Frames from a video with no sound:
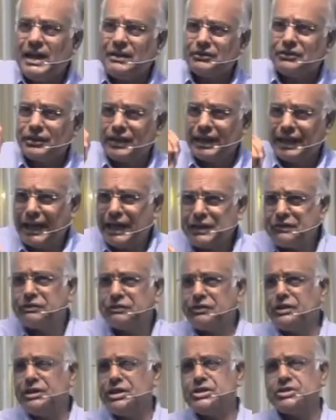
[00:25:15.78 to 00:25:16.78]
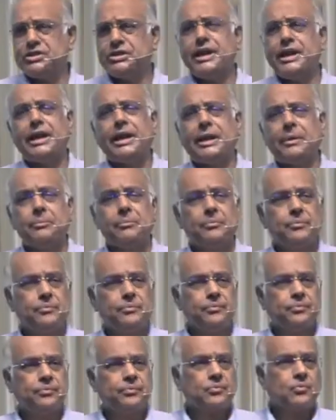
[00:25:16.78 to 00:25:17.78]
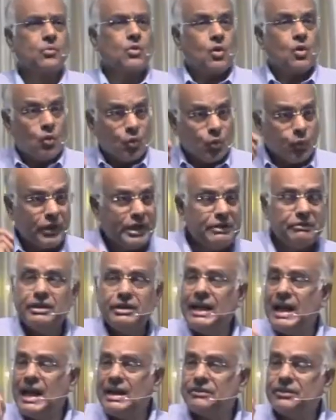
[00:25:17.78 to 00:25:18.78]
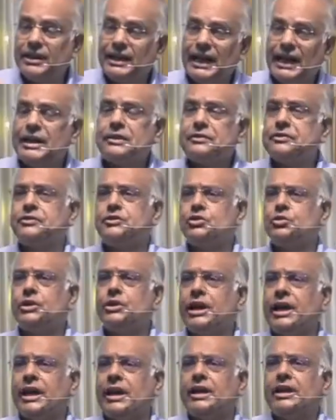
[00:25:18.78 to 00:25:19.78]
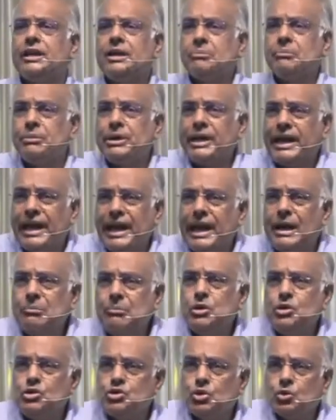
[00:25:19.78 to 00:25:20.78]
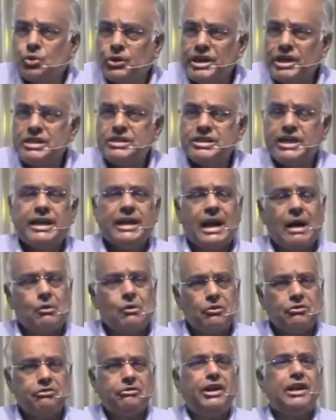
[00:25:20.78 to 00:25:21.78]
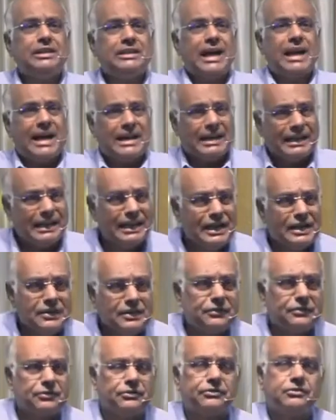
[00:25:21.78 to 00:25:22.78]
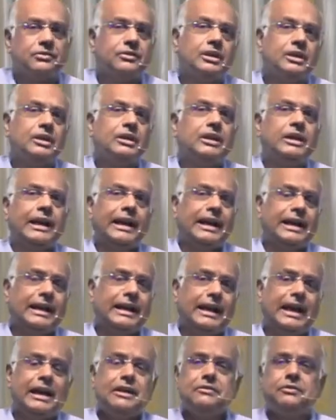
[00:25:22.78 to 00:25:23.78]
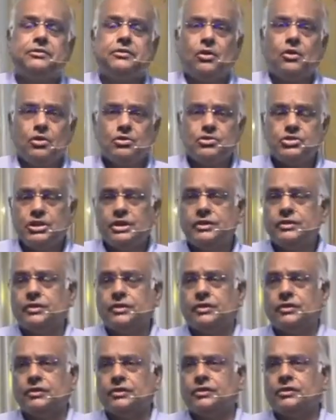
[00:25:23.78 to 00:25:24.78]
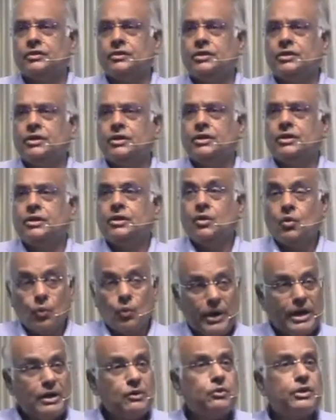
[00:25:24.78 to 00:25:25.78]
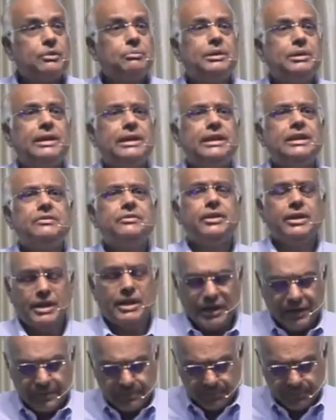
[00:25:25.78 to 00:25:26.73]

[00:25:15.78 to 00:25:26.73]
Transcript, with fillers: life in his name, we will have life today, be able to retain our faith and live a life for Jesus when we believe in him